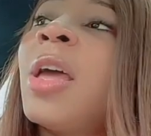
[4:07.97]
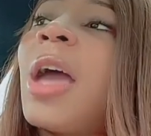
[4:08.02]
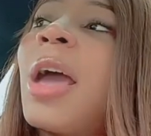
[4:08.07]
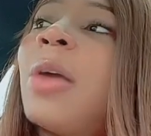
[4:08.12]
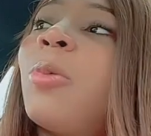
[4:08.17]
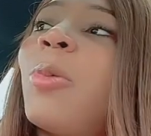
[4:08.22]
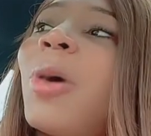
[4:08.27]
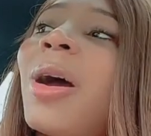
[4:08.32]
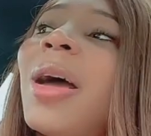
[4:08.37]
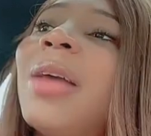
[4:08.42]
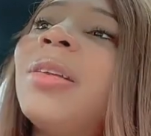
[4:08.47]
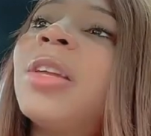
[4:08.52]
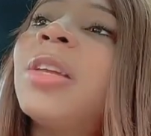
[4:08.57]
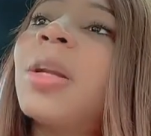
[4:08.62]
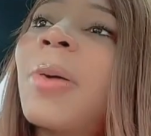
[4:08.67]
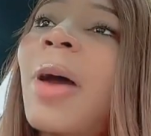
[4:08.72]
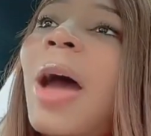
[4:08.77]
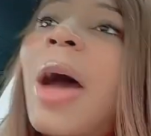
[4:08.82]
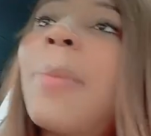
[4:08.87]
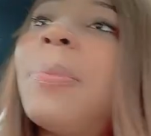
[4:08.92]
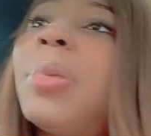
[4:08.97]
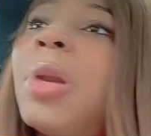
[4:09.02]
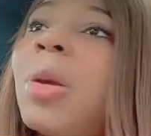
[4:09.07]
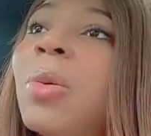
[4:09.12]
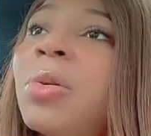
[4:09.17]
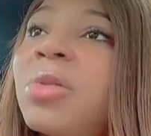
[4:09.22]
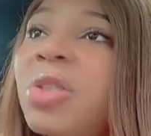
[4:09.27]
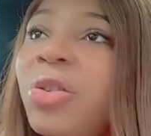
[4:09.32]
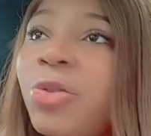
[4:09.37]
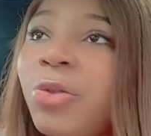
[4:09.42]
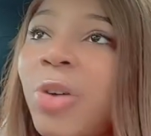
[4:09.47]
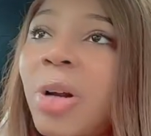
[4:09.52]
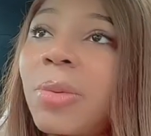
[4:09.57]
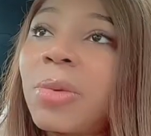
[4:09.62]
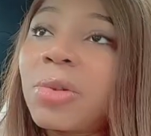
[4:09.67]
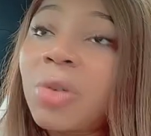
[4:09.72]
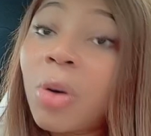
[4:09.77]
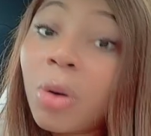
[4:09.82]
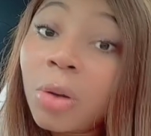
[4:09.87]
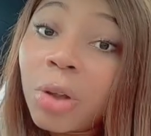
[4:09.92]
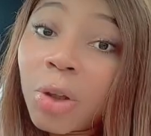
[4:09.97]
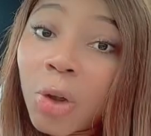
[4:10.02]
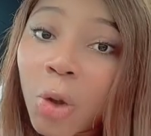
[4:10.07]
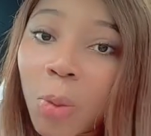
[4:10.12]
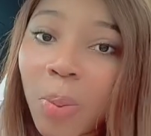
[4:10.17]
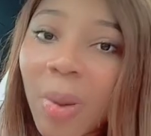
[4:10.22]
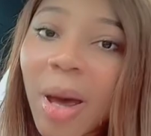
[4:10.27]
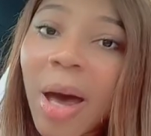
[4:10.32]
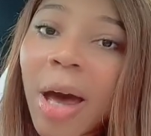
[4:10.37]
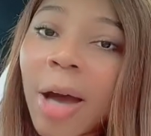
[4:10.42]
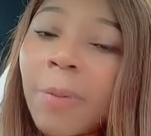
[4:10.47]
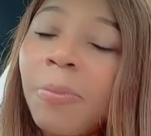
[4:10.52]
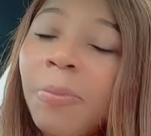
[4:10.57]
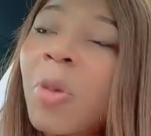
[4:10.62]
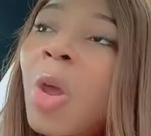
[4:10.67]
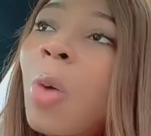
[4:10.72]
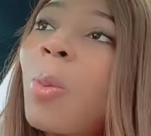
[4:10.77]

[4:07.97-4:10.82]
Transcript: And what ended up happening was this friend friend was holding you back.